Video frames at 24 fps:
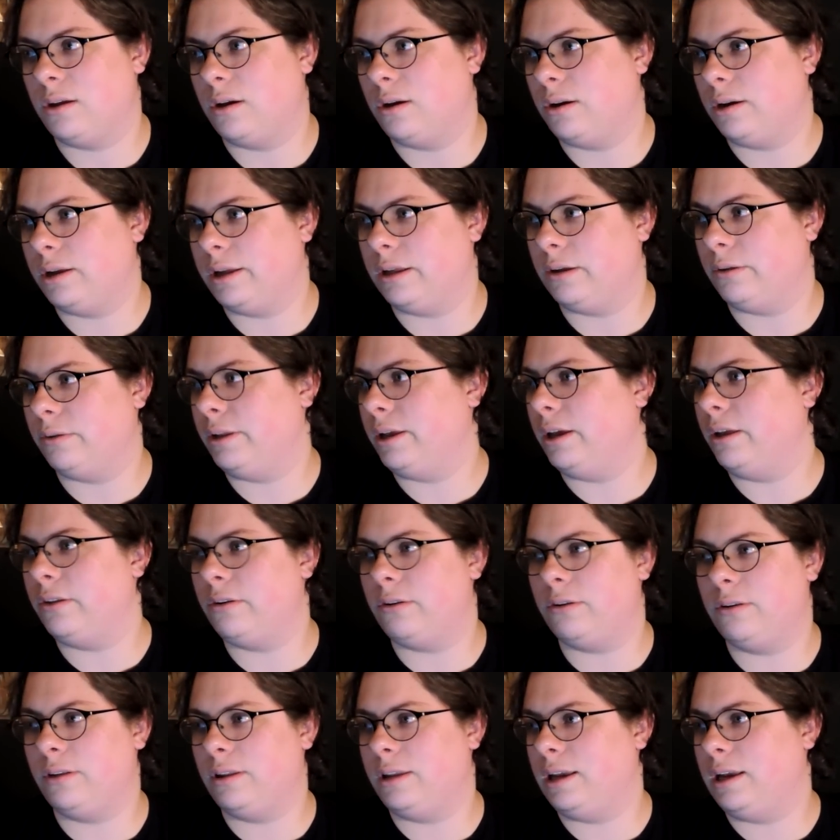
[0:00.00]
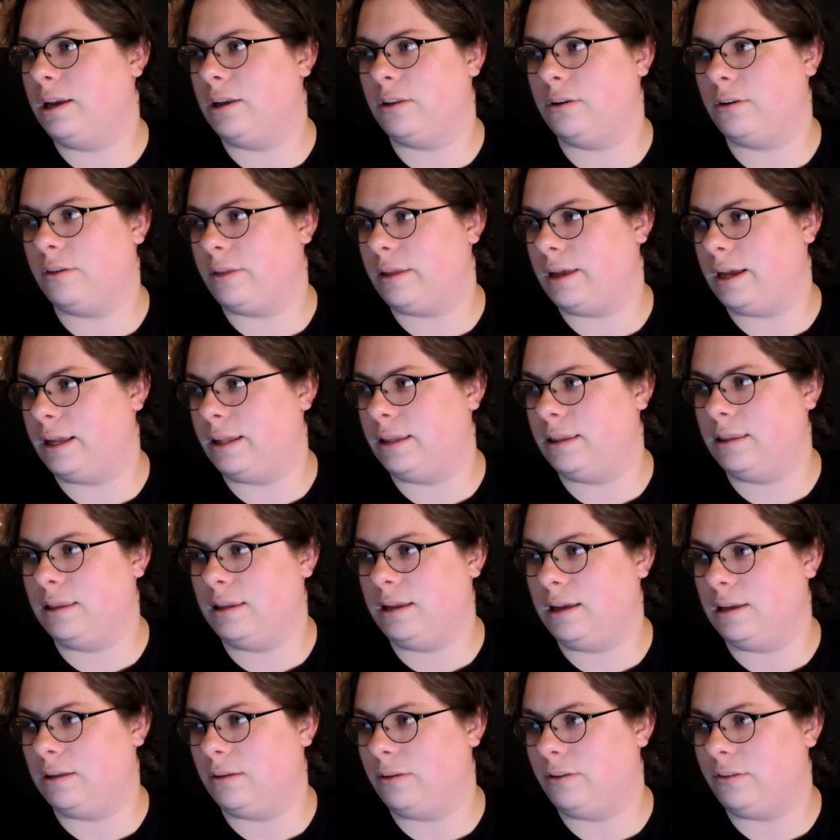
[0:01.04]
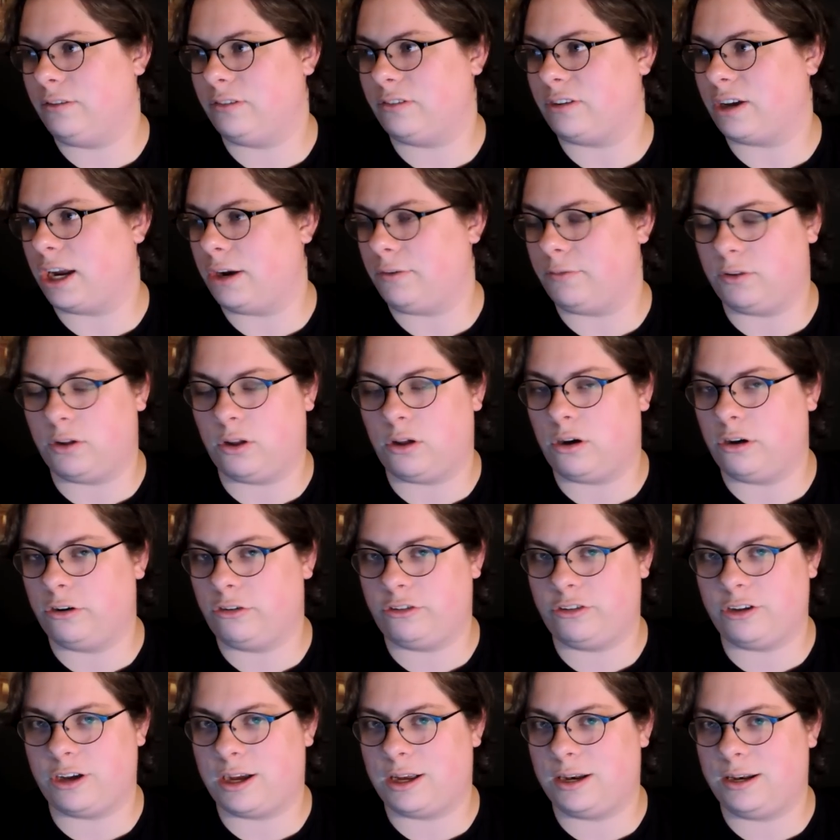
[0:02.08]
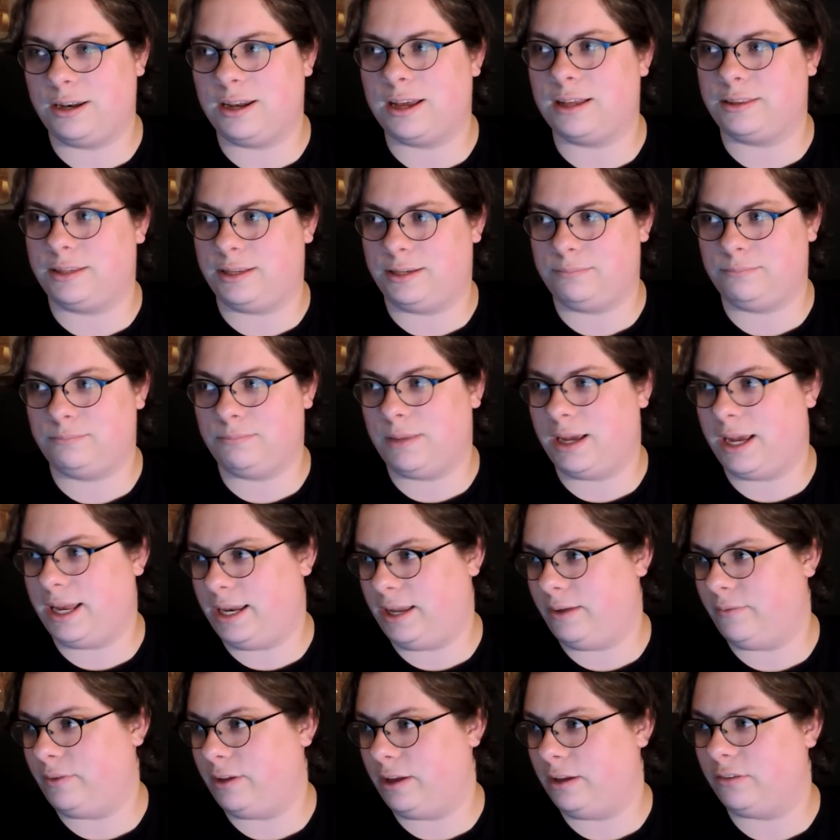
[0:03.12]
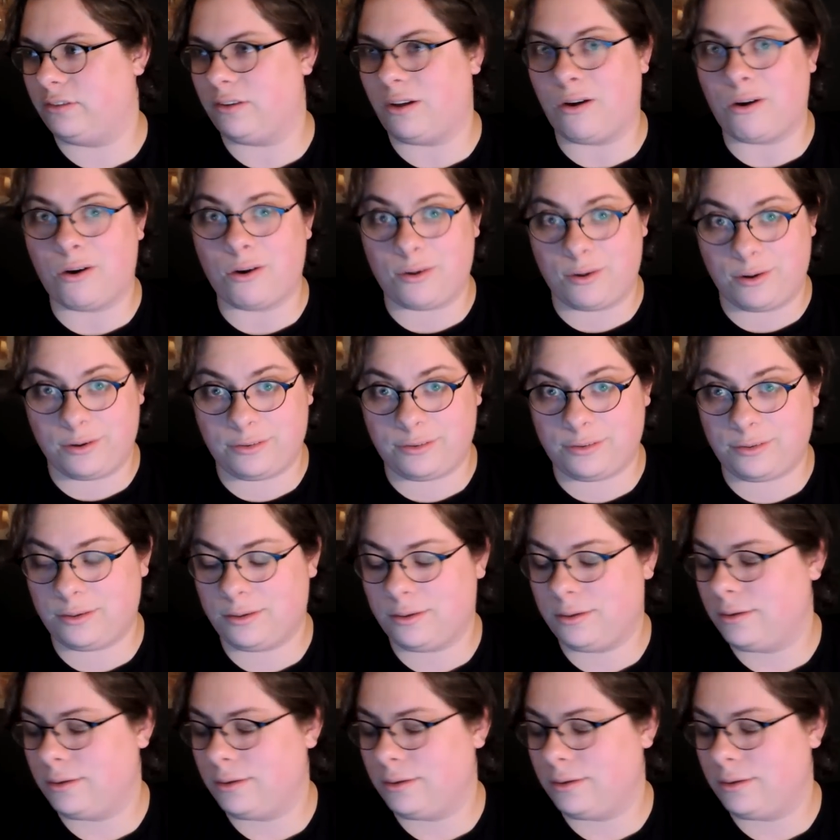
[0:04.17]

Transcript: You know, the other the other thing, you know, this is kind of a long shot. Not that any of these aren't